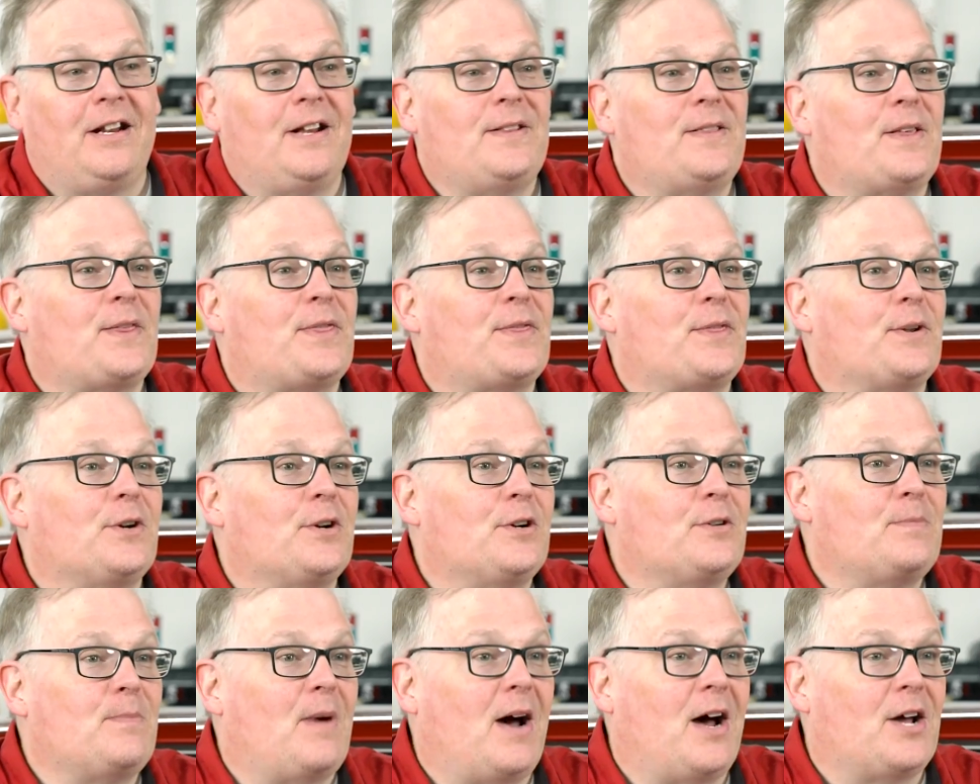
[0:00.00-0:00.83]
In the
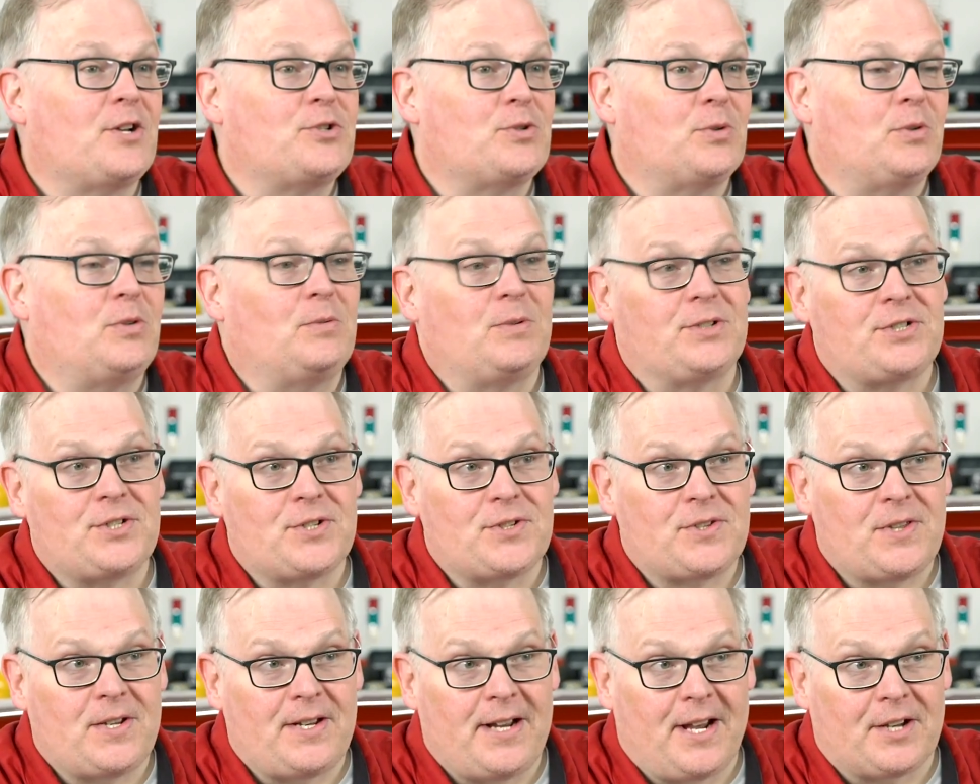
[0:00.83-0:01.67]
third module, which
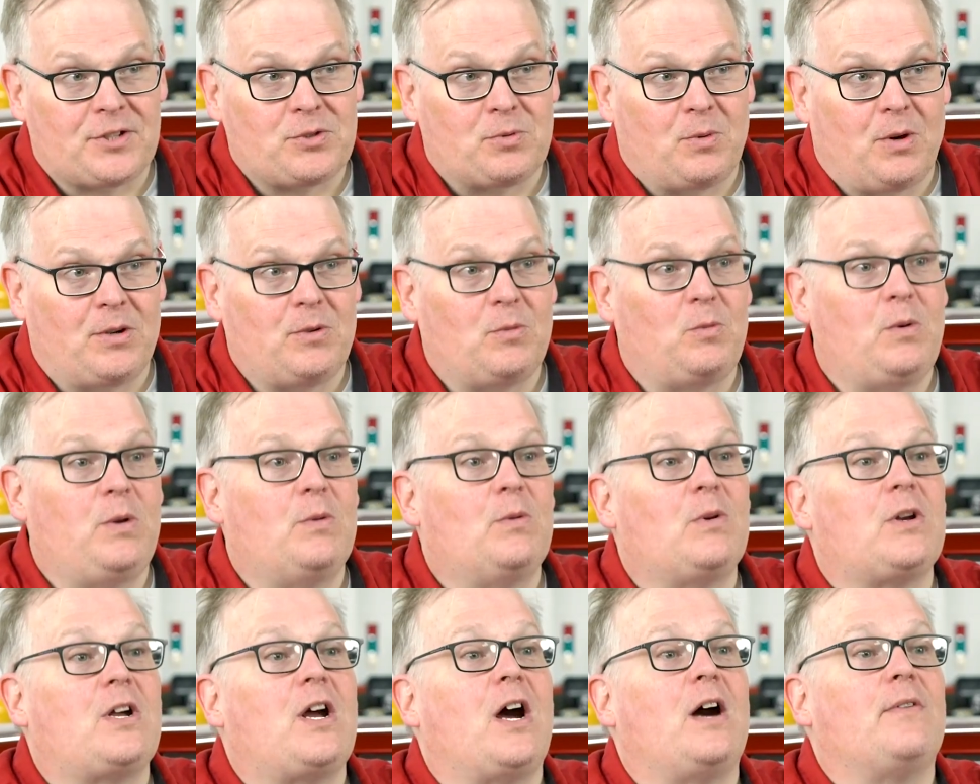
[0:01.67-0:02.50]
is the next one, we
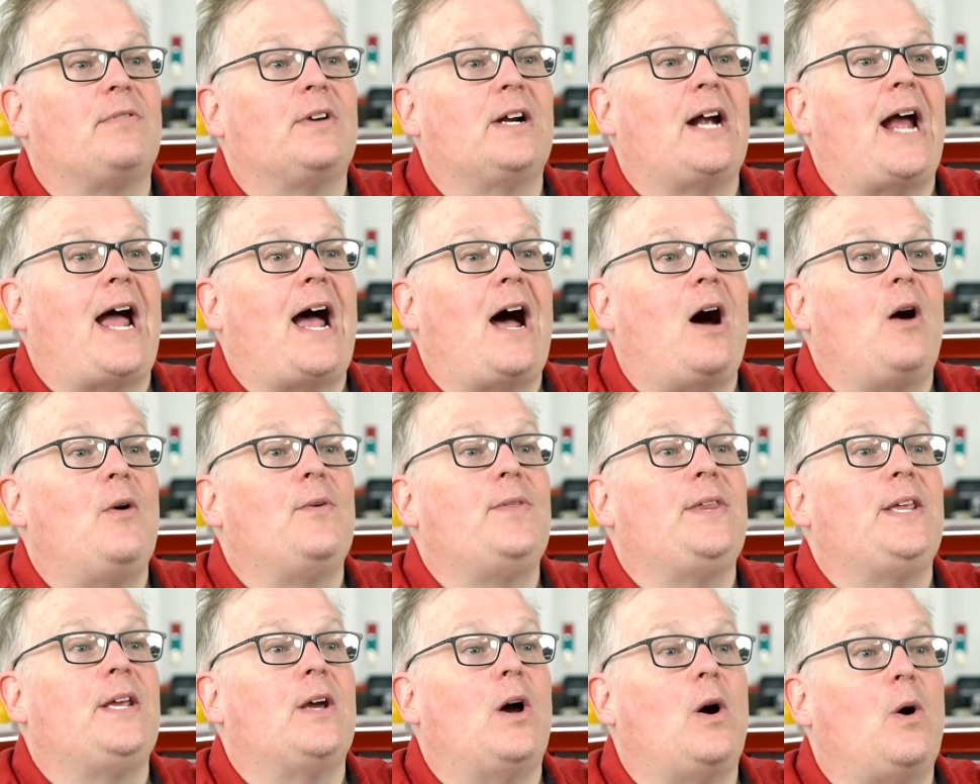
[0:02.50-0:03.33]
will cover
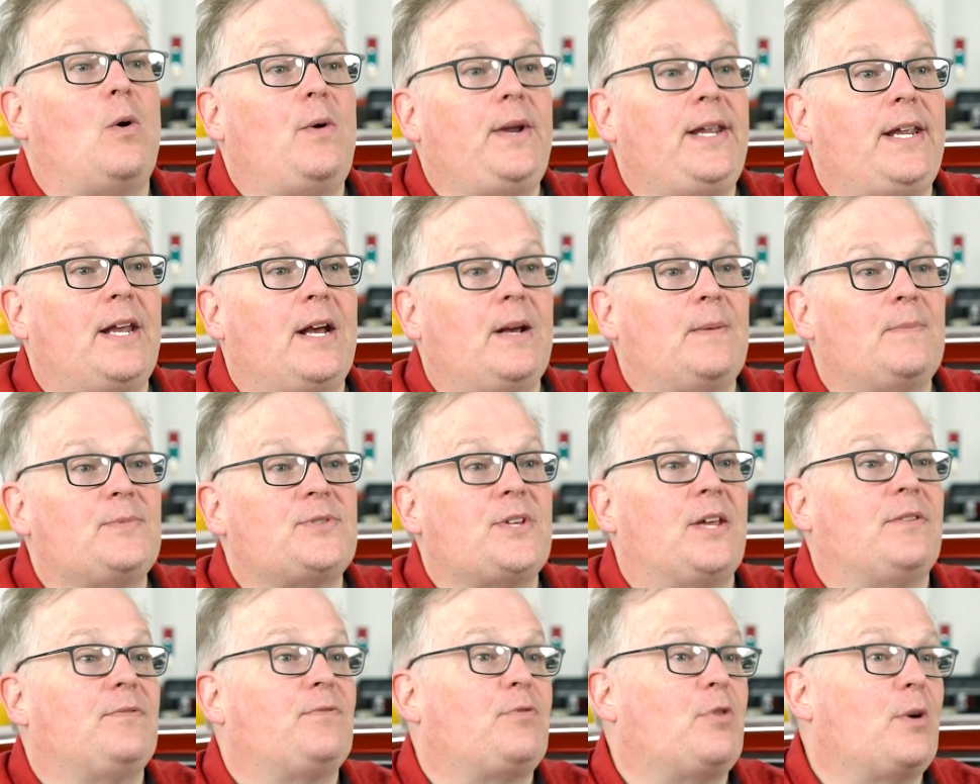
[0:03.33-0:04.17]
how the
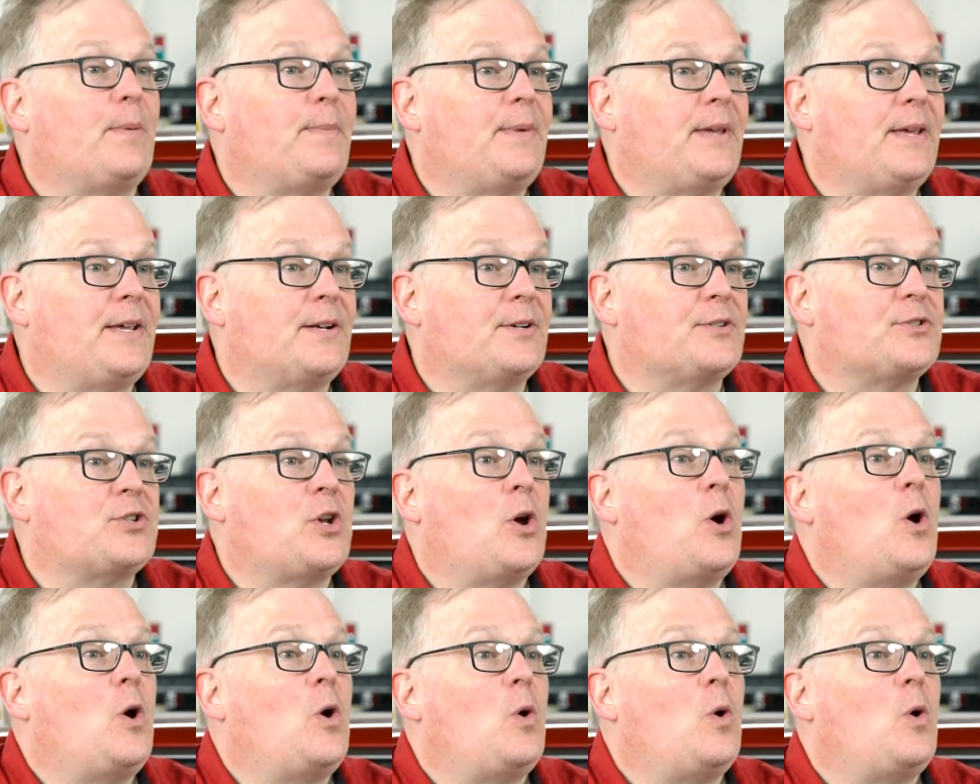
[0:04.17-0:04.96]
OEMs and formulators